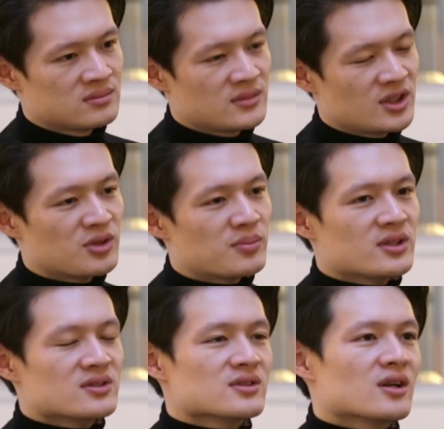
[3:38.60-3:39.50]
It
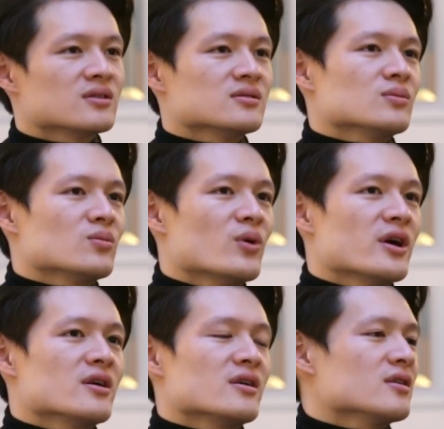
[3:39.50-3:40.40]
depends on
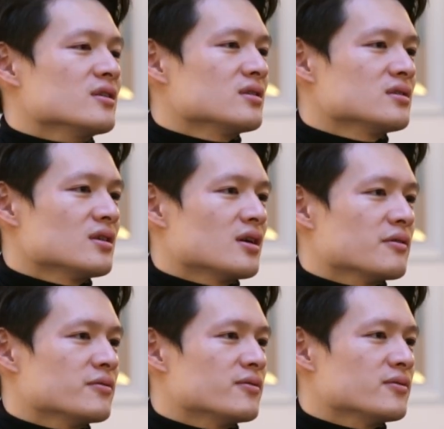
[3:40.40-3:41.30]
where. I
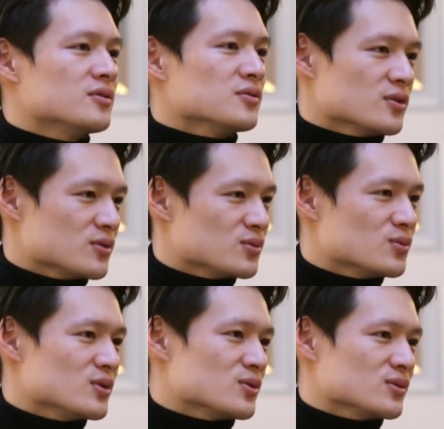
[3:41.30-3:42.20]
have different
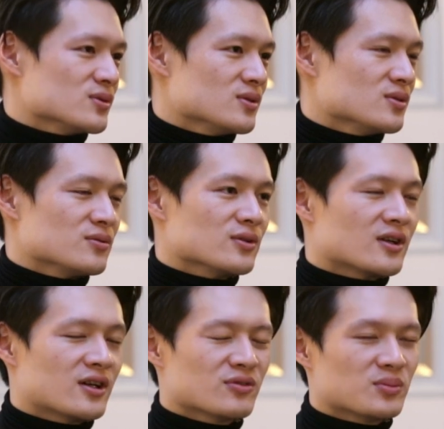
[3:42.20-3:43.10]
rituals in different
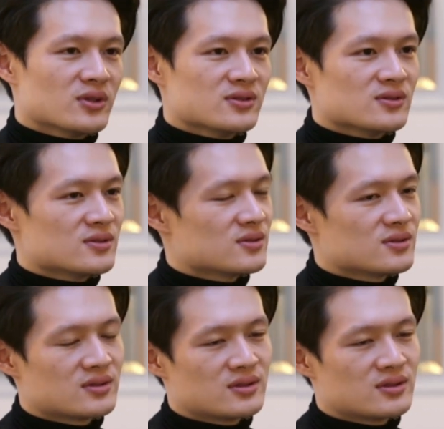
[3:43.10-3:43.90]
kind of places.